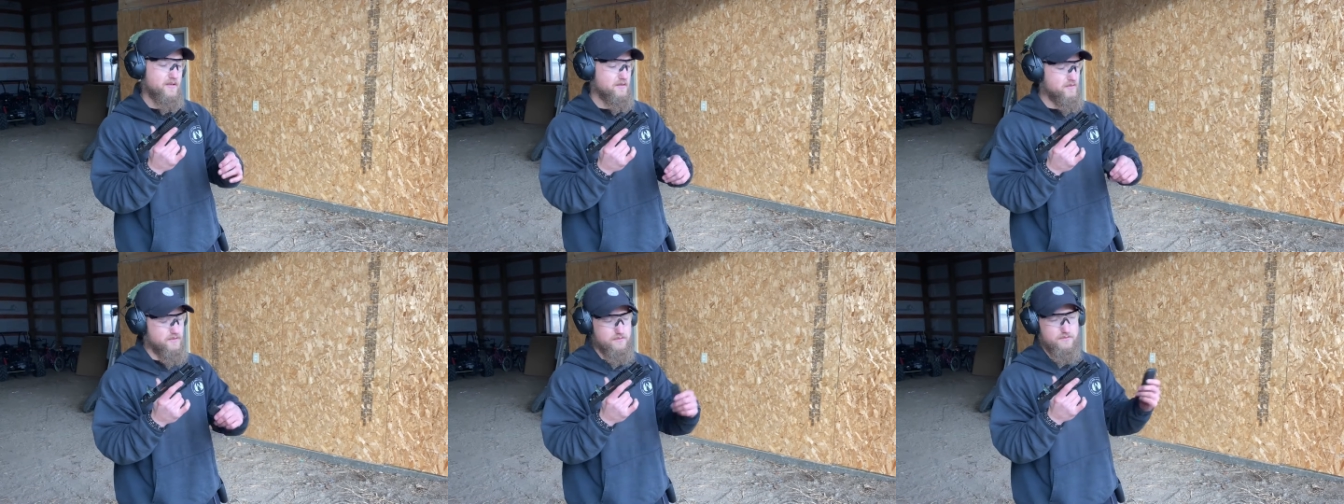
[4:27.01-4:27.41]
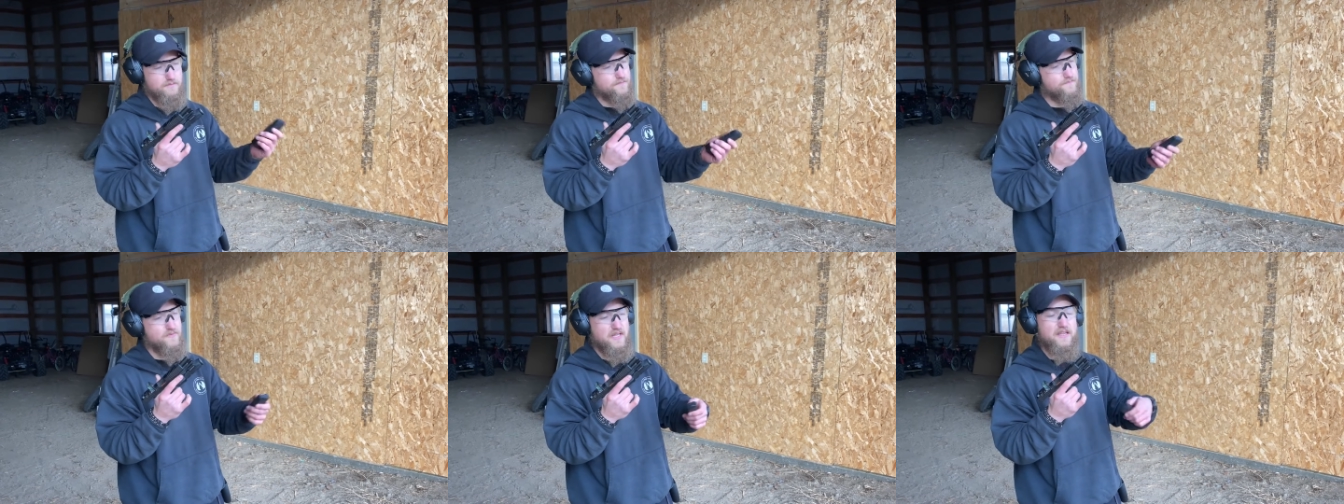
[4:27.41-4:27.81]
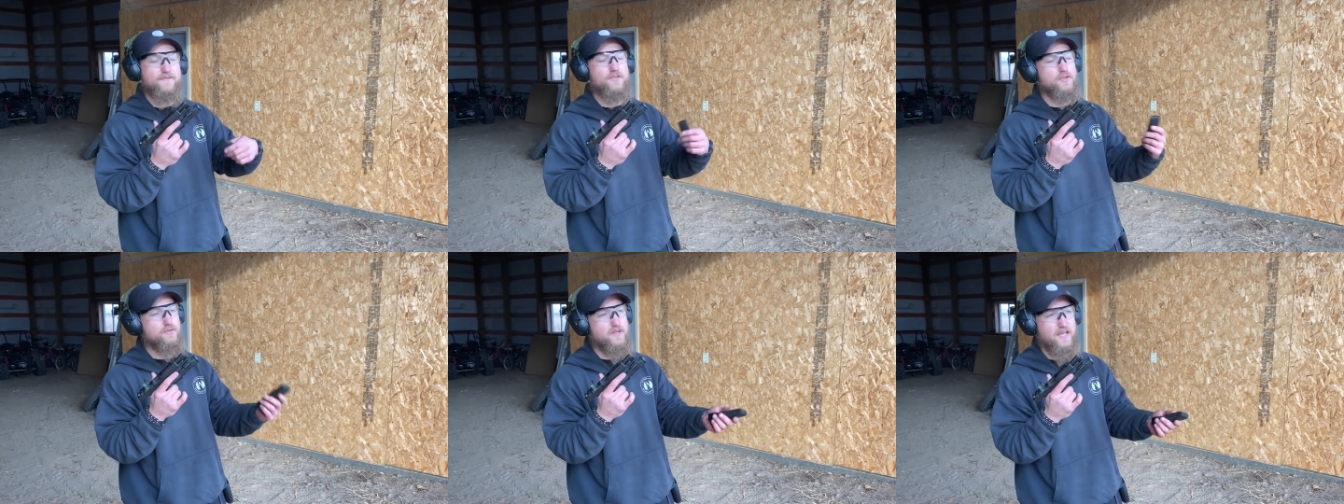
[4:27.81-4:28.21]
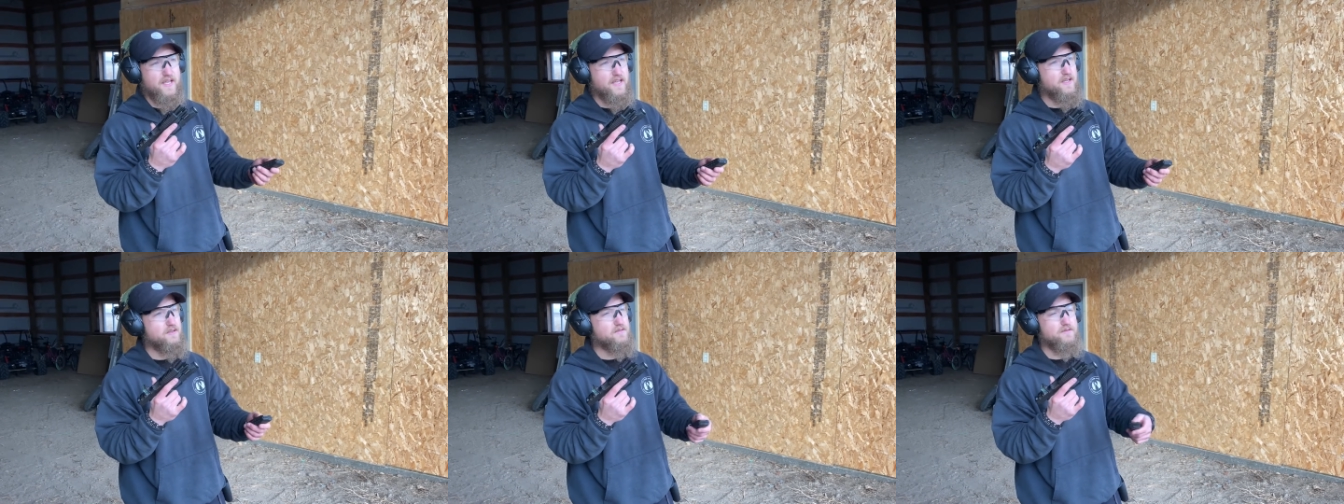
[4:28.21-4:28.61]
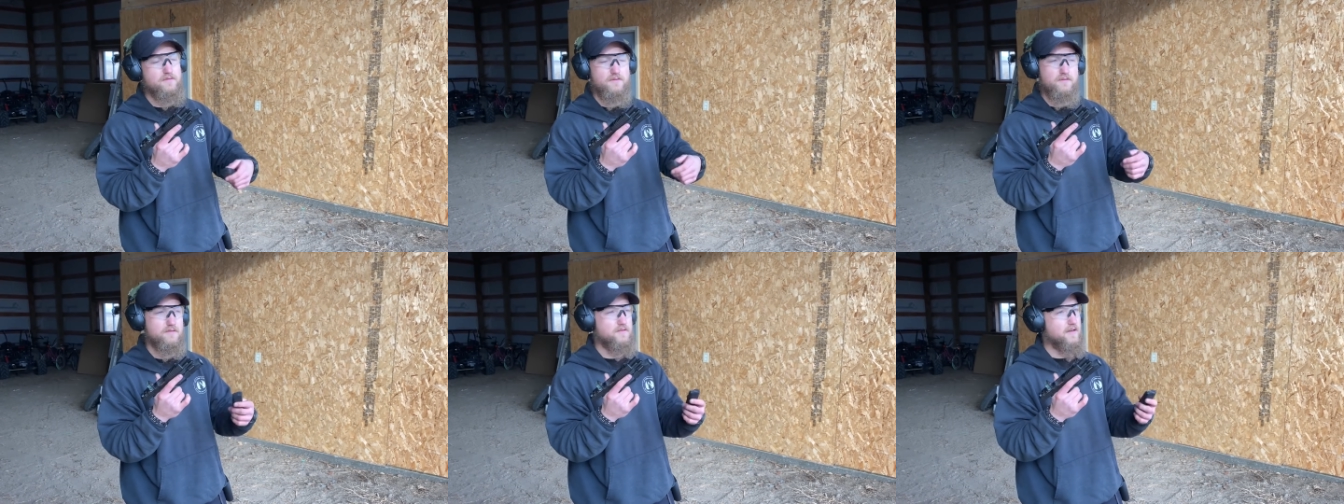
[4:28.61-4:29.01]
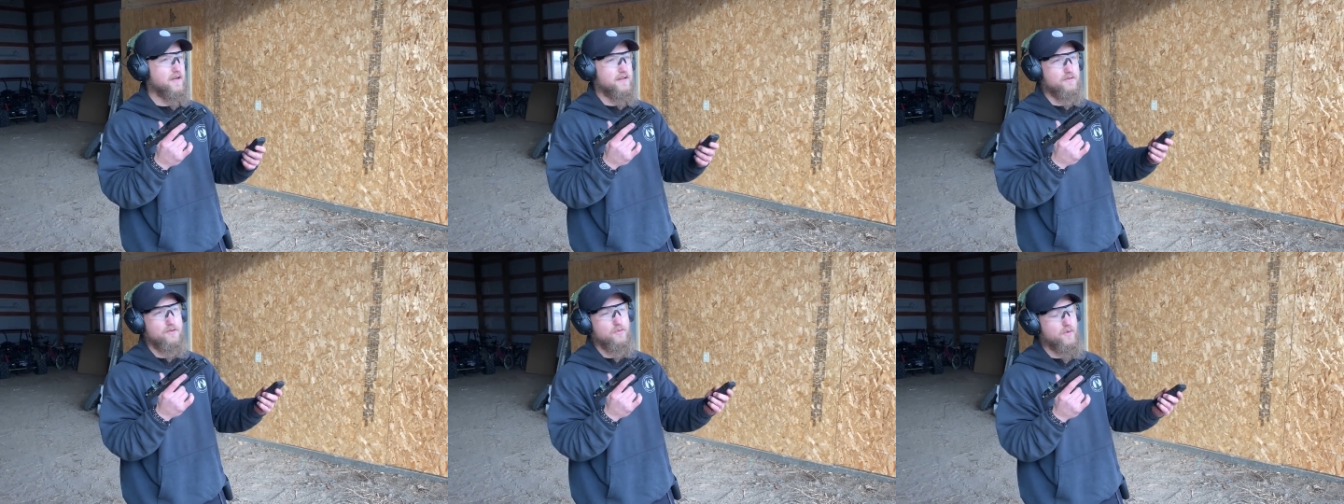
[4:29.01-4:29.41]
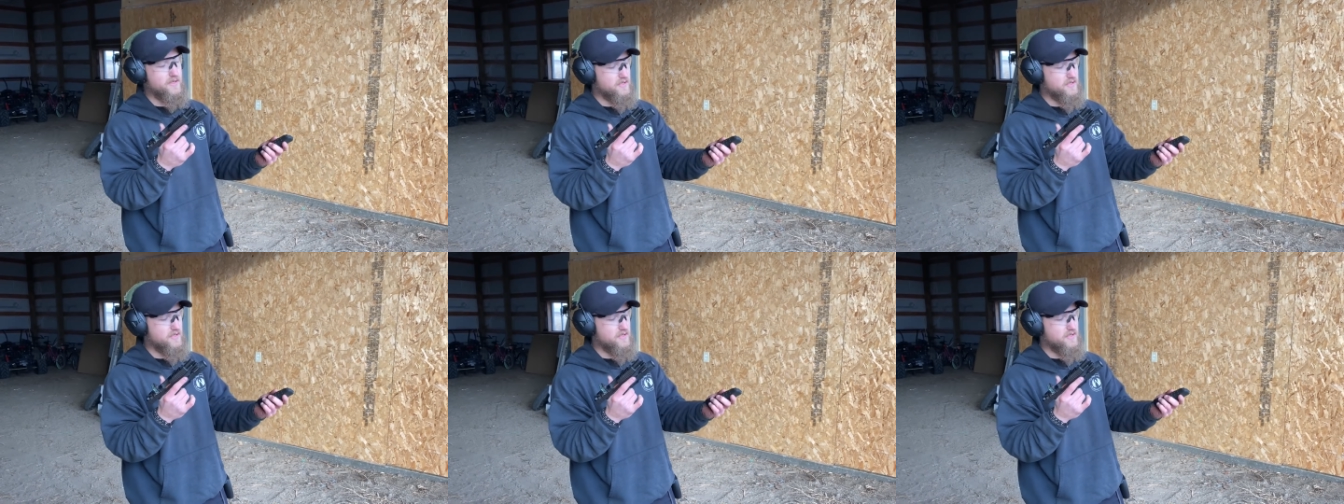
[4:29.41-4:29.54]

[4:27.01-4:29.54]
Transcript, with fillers: And if you can, I don't know why you